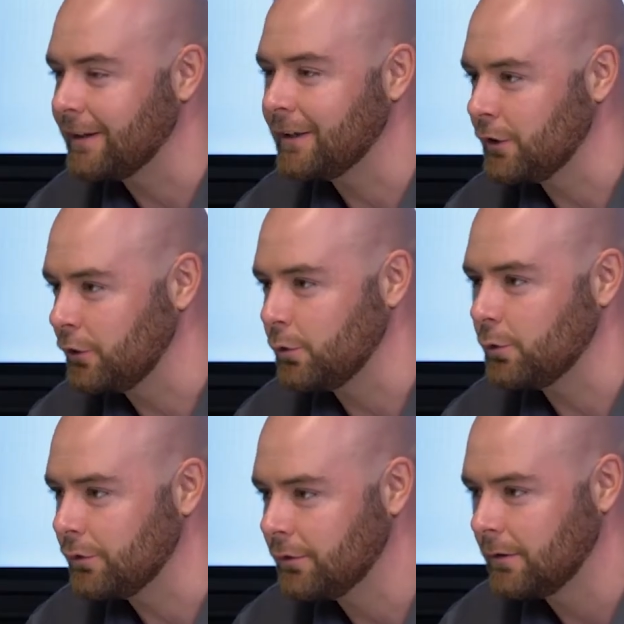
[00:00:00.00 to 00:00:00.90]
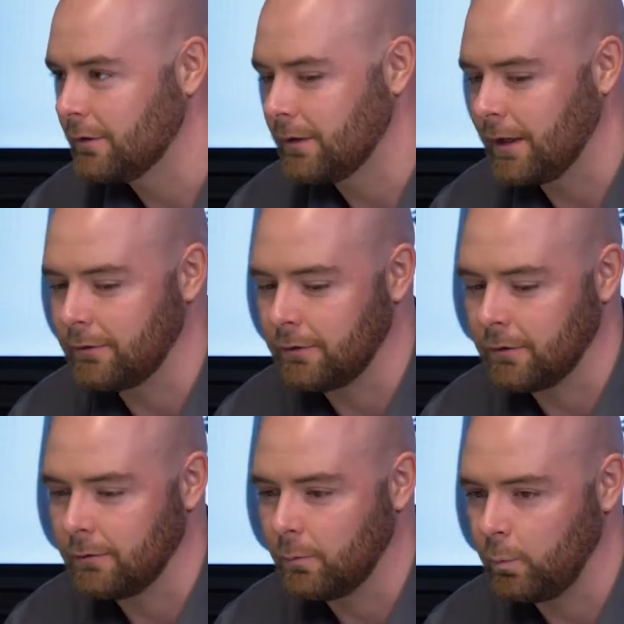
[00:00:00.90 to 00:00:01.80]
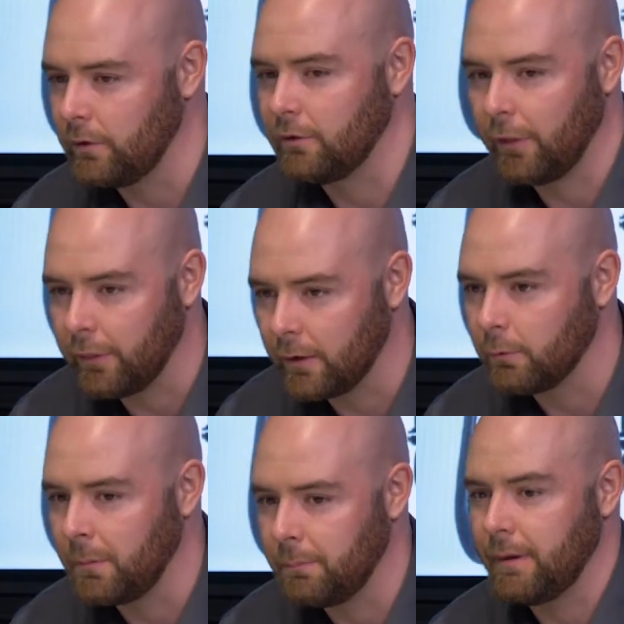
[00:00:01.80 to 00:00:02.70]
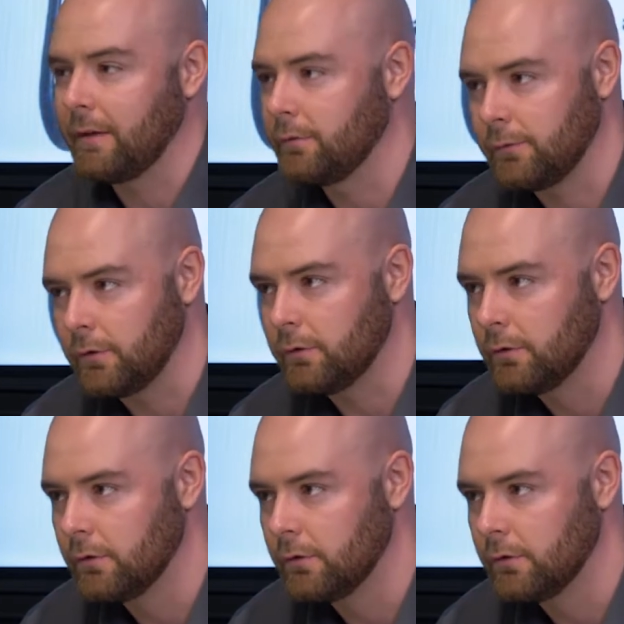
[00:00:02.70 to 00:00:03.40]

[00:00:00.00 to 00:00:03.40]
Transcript: going to use as to which I think would be best for you.